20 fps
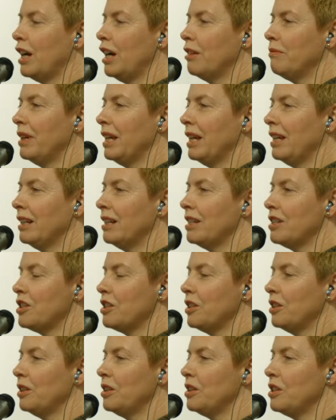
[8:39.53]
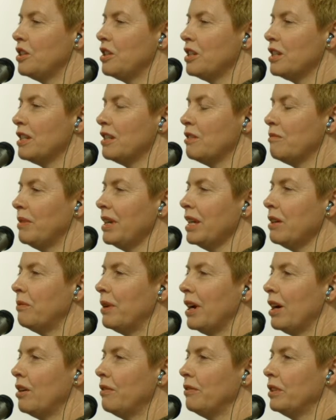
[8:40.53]
I mean to just be
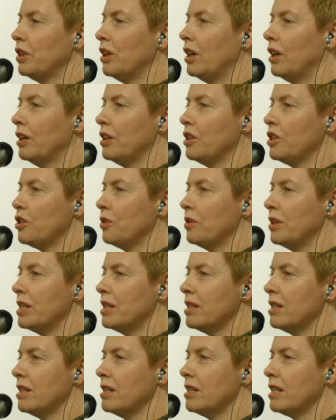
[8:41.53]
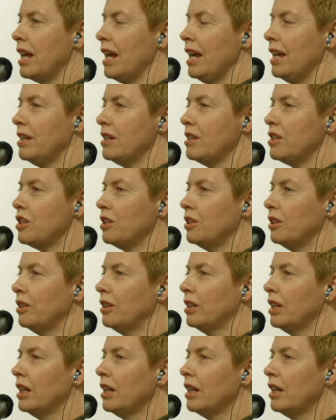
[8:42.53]
aware of your own choices and to,